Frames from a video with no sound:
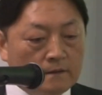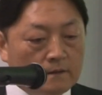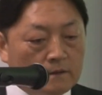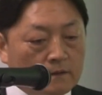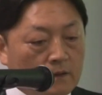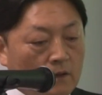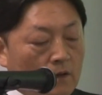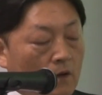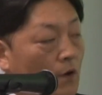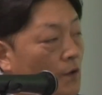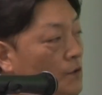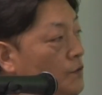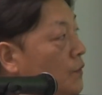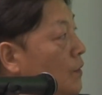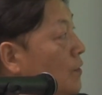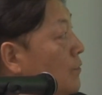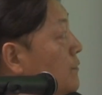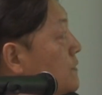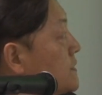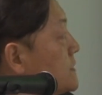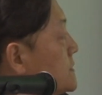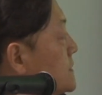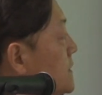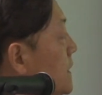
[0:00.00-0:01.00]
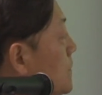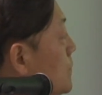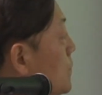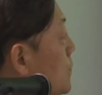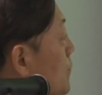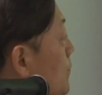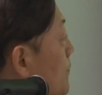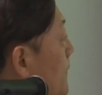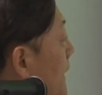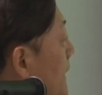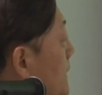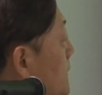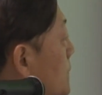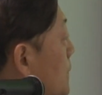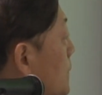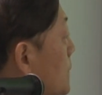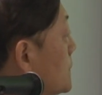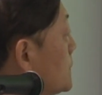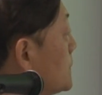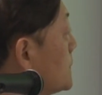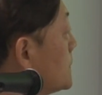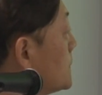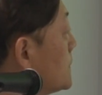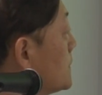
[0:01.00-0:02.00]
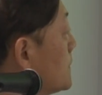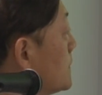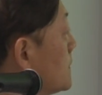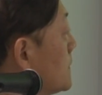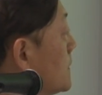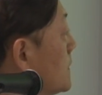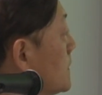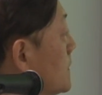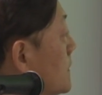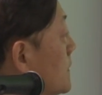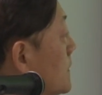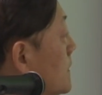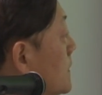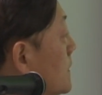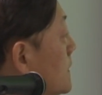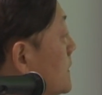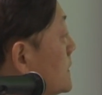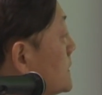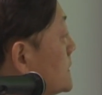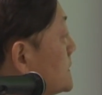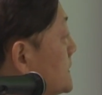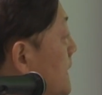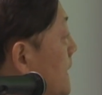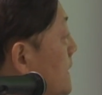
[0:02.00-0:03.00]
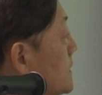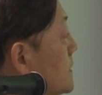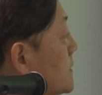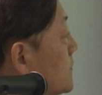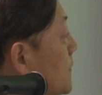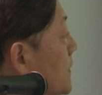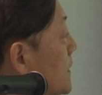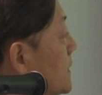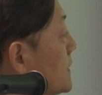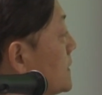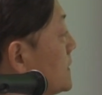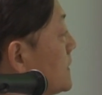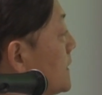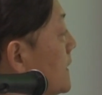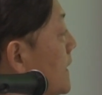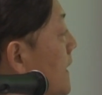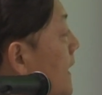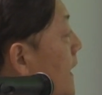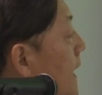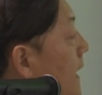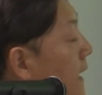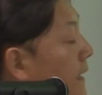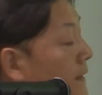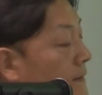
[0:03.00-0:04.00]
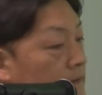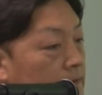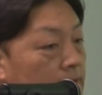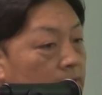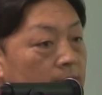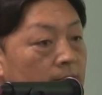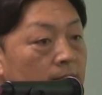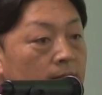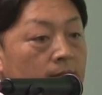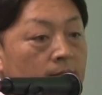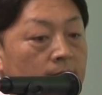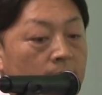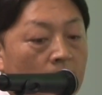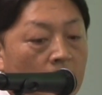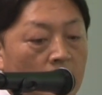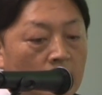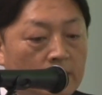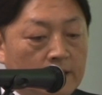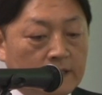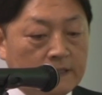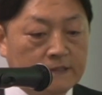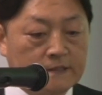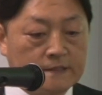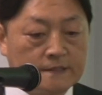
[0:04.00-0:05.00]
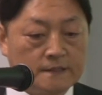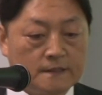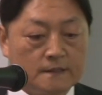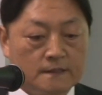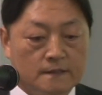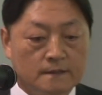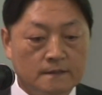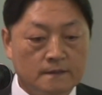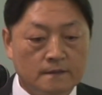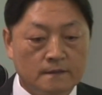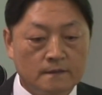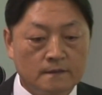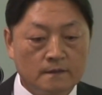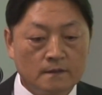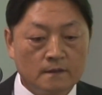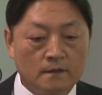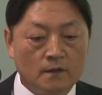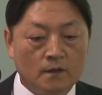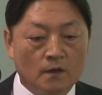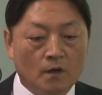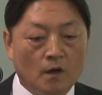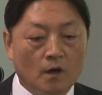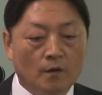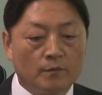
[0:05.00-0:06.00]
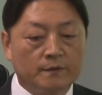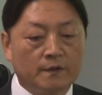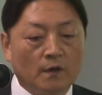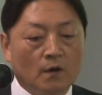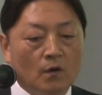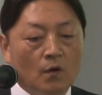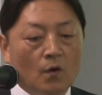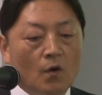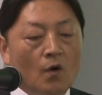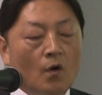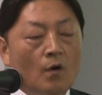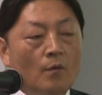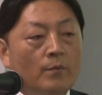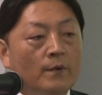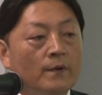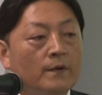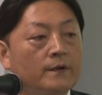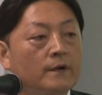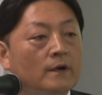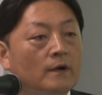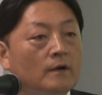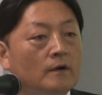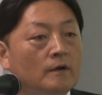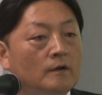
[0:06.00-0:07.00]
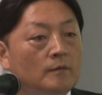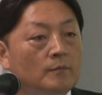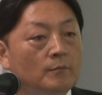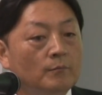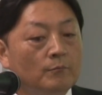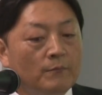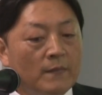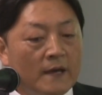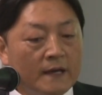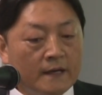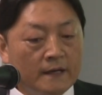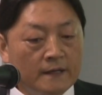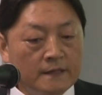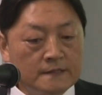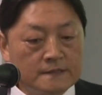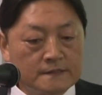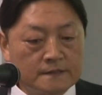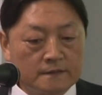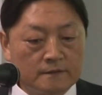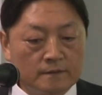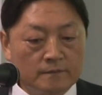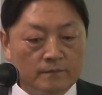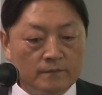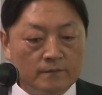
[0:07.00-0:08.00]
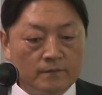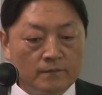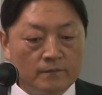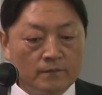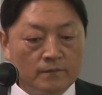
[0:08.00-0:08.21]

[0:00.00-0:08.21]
the author of Jiehuo method statement had knowledge of the overall mechanism